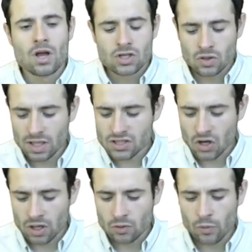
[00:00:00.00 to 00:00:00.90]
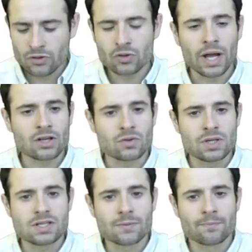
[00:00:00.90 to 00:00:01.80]
So let's start with two
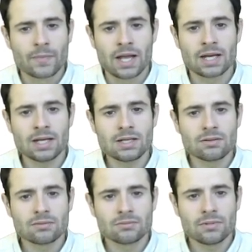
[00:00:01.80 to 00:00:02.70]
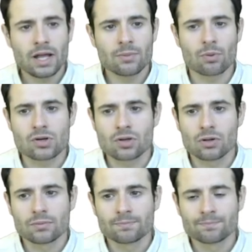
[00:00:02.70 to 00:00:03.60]
countries, England and
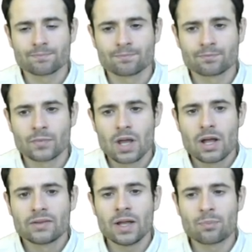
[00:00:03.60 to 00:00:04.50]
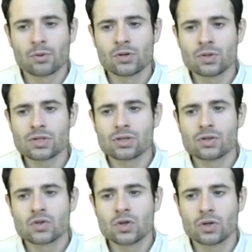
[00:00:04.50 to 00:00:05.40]
Portugal. They produce
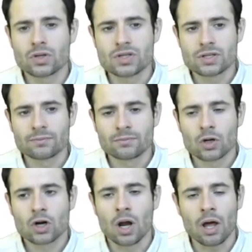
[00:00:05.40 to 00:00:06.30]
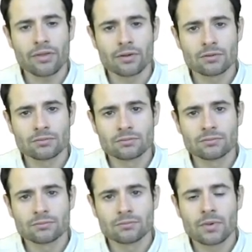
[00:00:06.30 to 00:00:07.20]
two goods, cloth
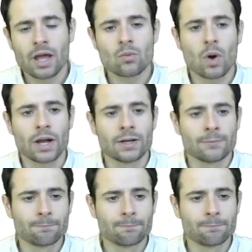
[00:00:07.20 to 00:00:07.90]
and wine.